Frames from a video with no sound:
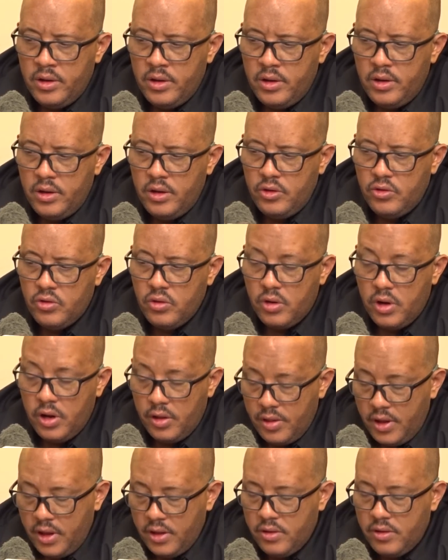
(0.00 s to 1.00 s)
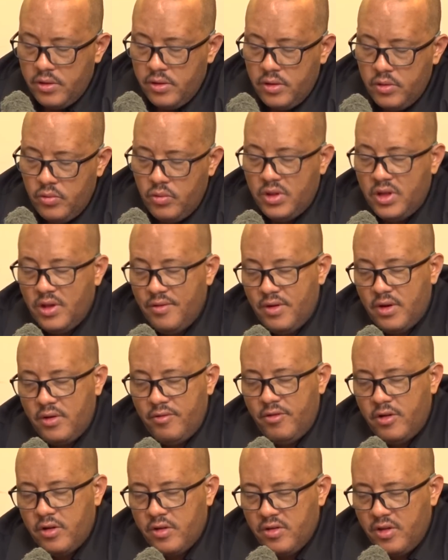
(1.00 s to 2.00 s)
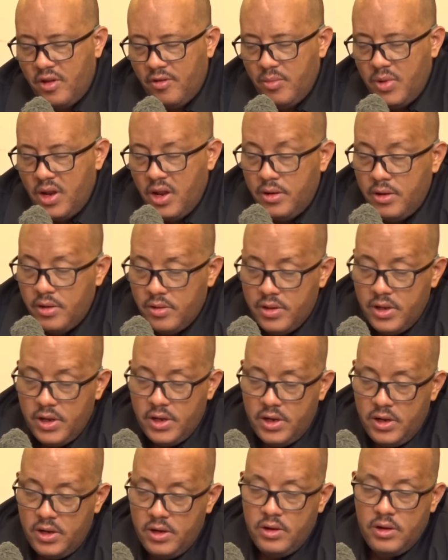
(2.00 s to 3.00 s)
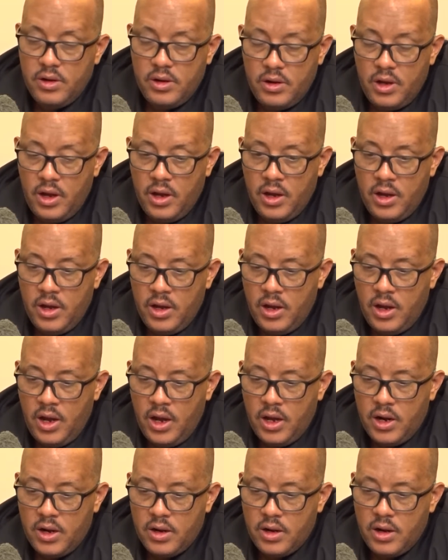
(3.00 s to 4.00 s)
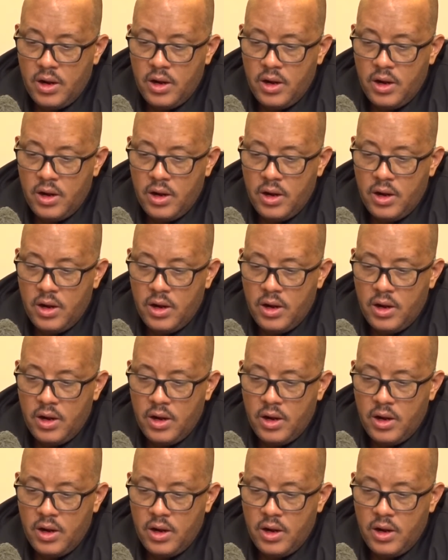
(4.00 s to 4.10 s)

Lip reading: ensuring that whatever efforts have been undertaken are